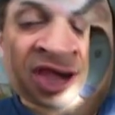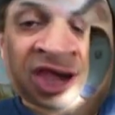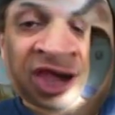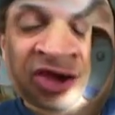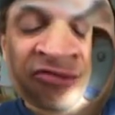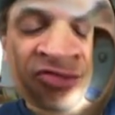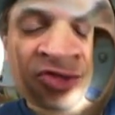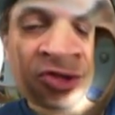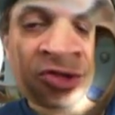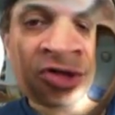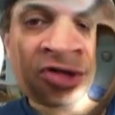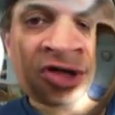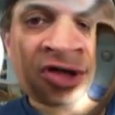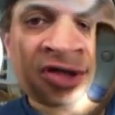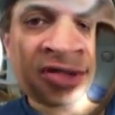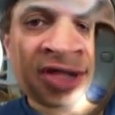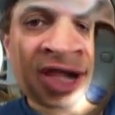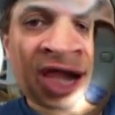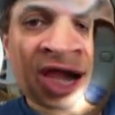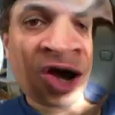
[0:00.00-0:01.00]
if you look
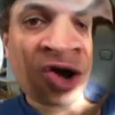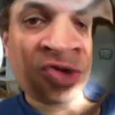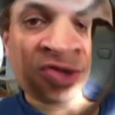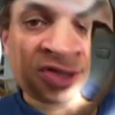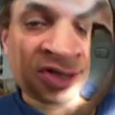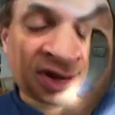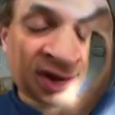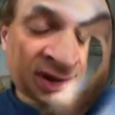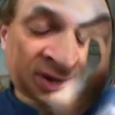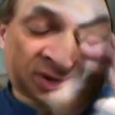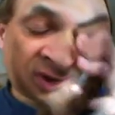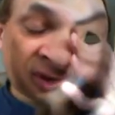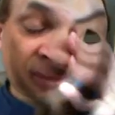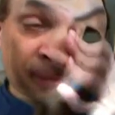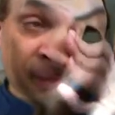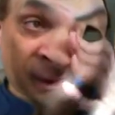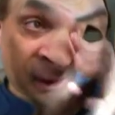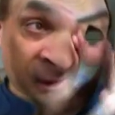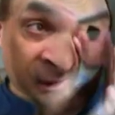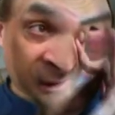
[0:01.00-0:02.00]
on how is it
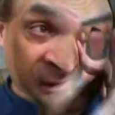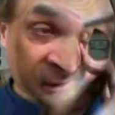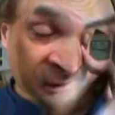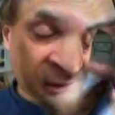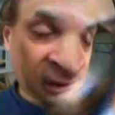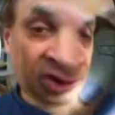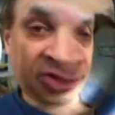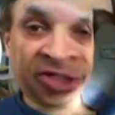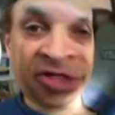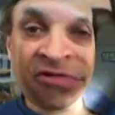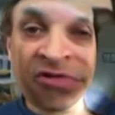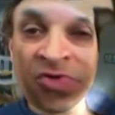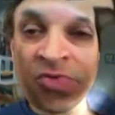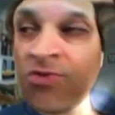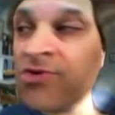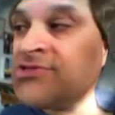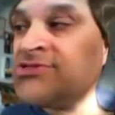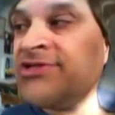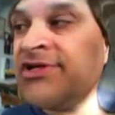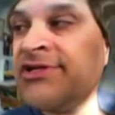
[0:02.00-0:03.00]
made, they'll tell you
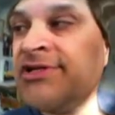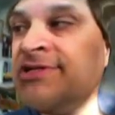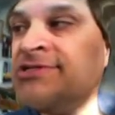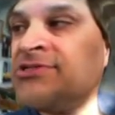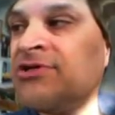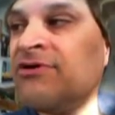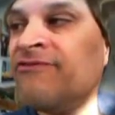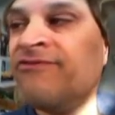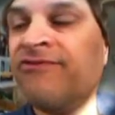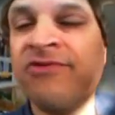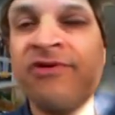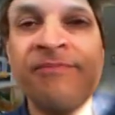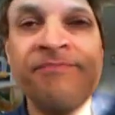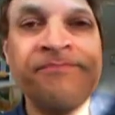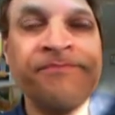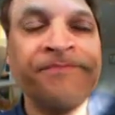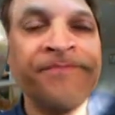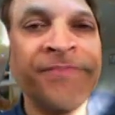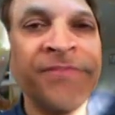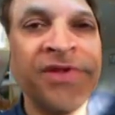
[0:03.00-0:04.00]
where CDs come from,
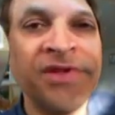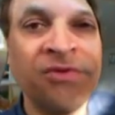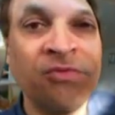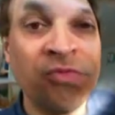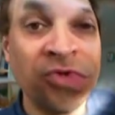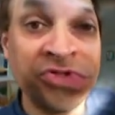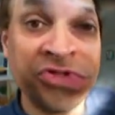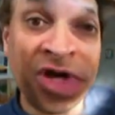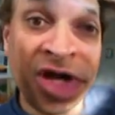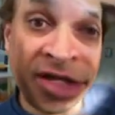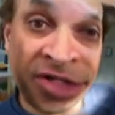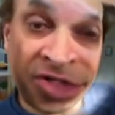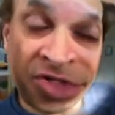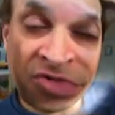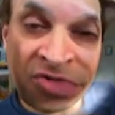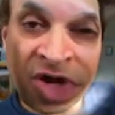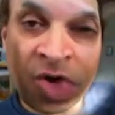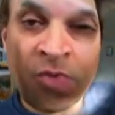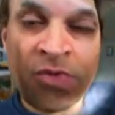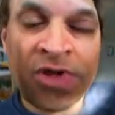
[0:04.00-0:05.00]
which I
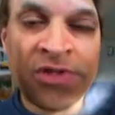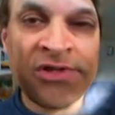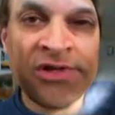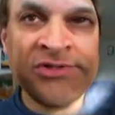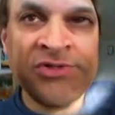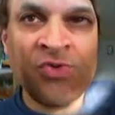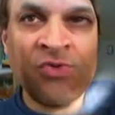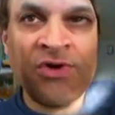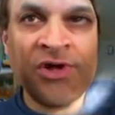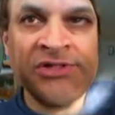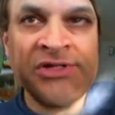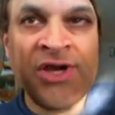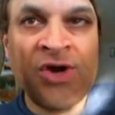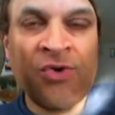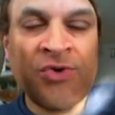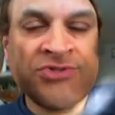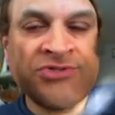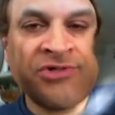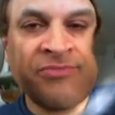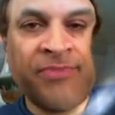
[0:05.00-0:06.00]
do. I, I like to watch
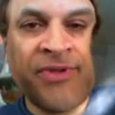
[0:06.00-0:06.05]
How Is It